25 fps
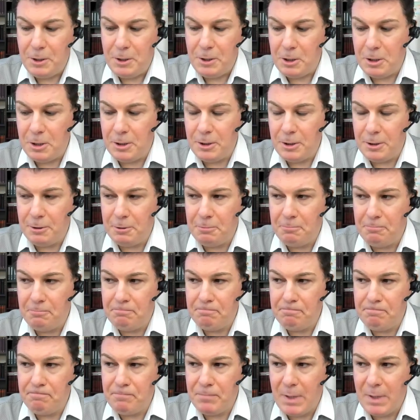
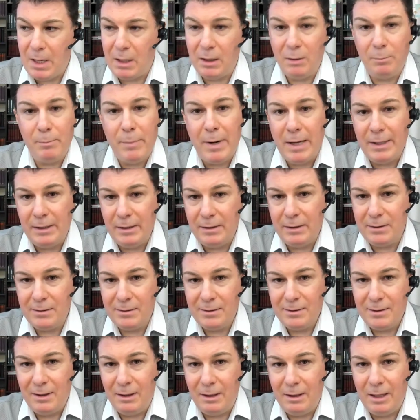Albanic
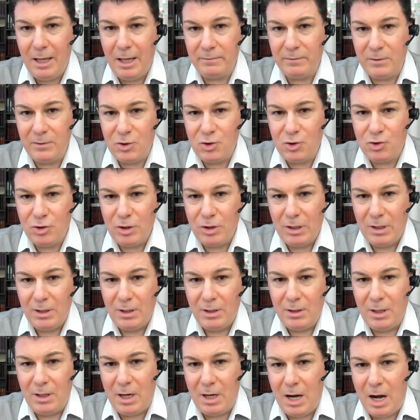language.
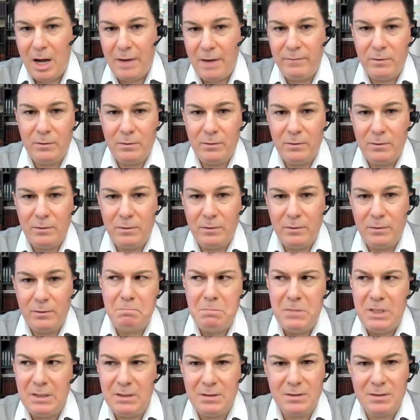I will
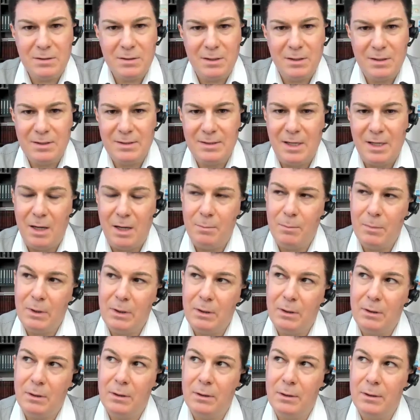mix some
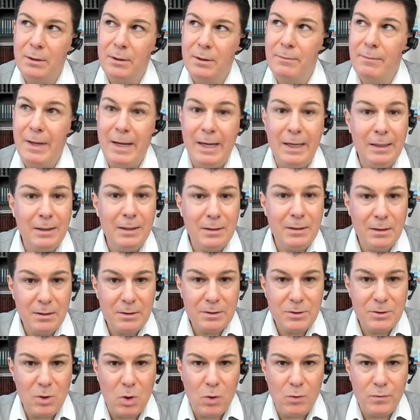
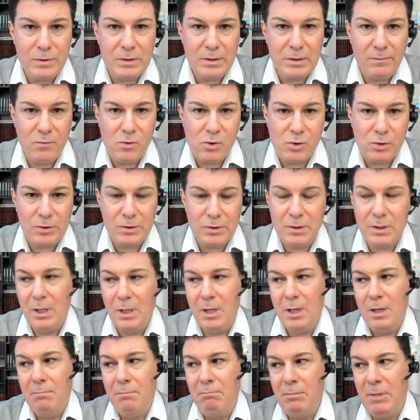endings of the words.
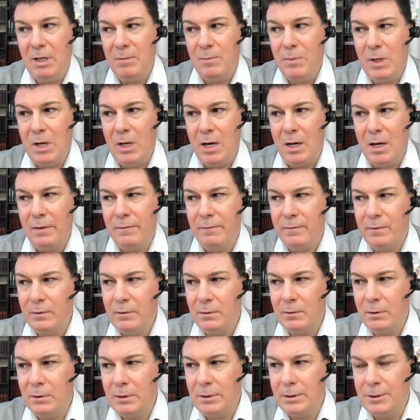Maybe I
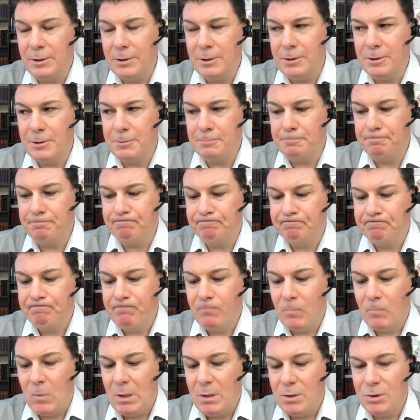will
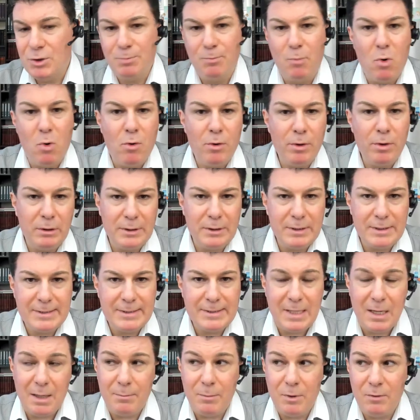spoil
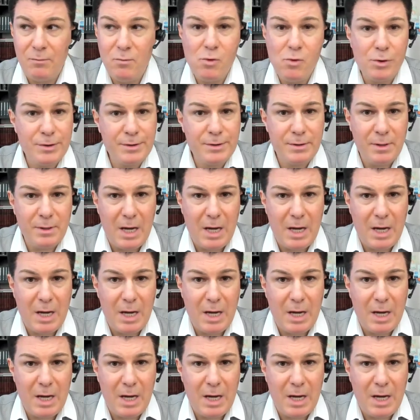some words.